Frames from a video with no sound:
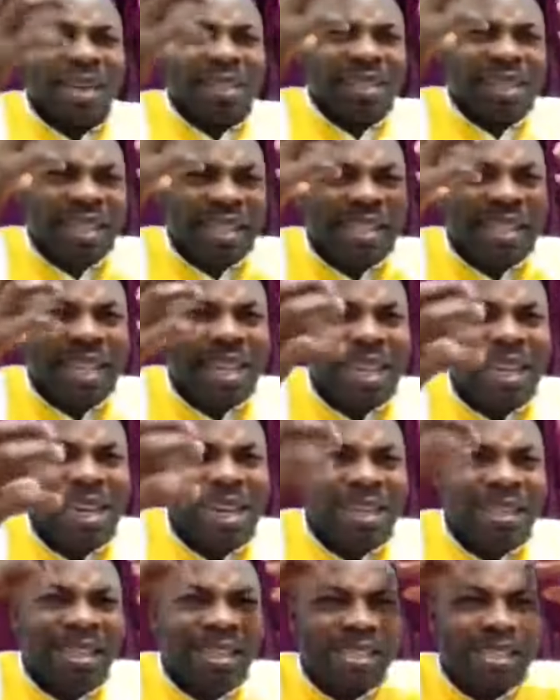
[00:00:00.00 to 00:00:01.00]
this
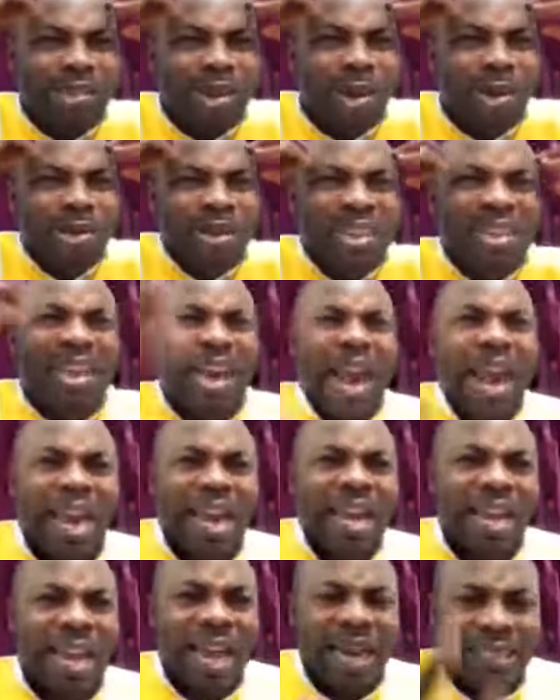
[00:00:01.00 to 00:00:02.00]
thing is so
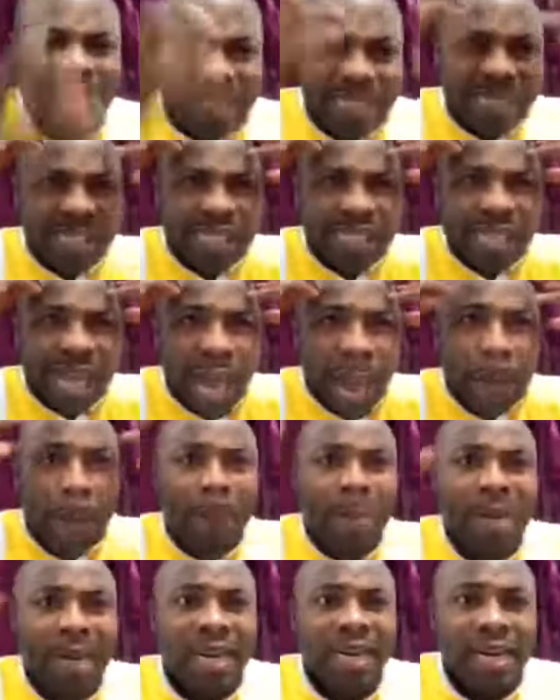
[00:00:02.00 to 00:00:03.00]
rare, and this is
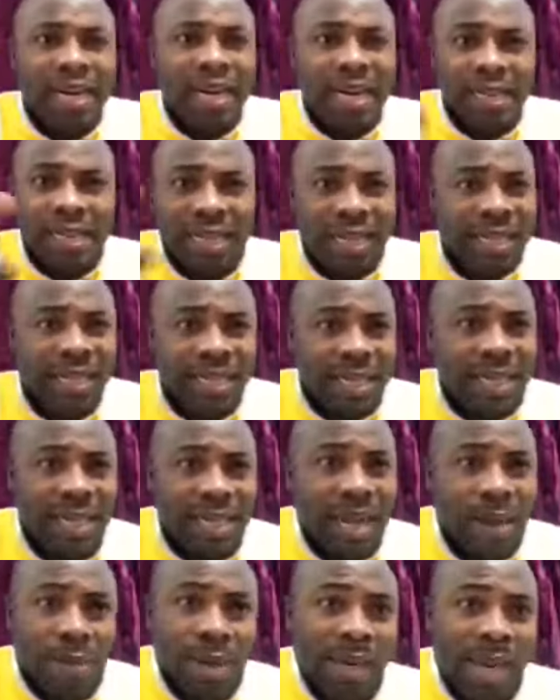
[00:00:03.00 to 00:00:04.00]
happening in, in,
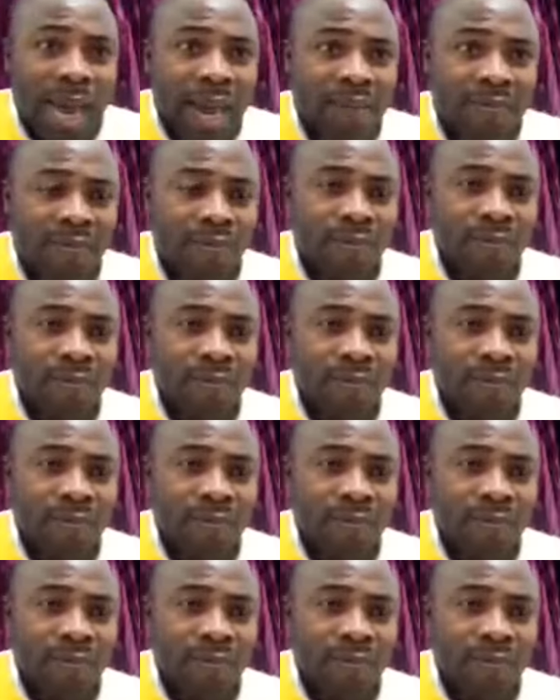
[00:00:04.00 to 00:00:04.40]
in our life.